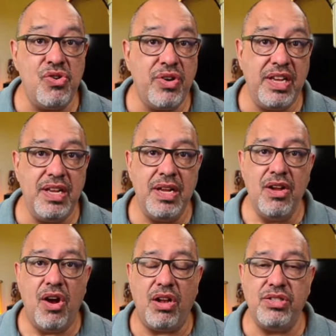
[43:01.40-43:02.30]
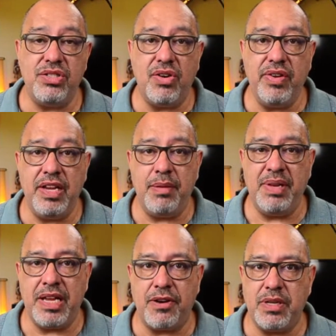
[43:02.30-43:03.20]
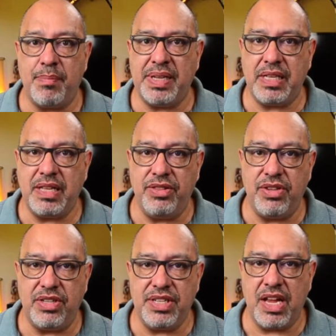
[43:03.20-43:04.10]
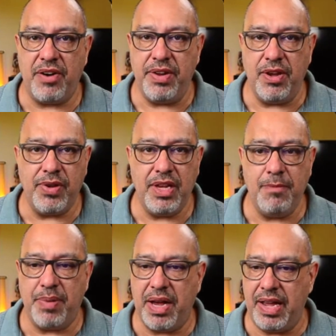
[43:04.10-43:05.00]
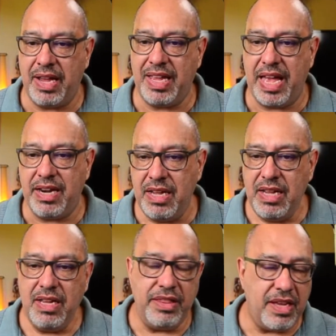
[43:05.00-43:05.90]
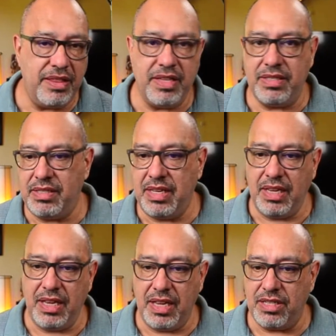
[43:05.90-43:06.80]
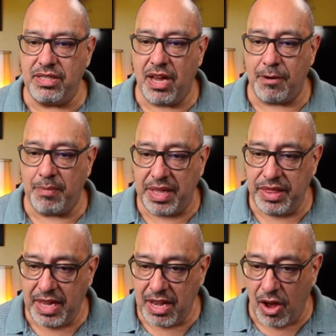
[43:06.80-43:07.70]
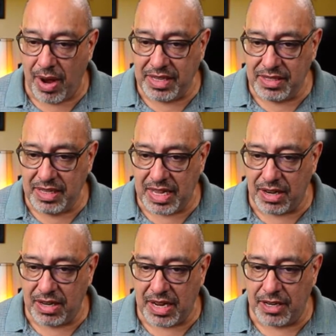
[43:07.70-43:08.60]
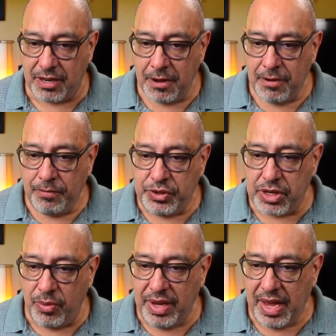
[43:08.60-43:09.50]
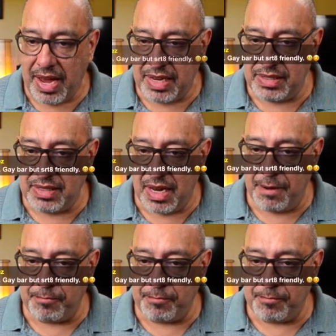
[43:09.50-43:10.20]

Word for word: Cookie also in Emiliano Zapata that does karaoke. But again, the singing is not my thing. Oh, I see that Joey has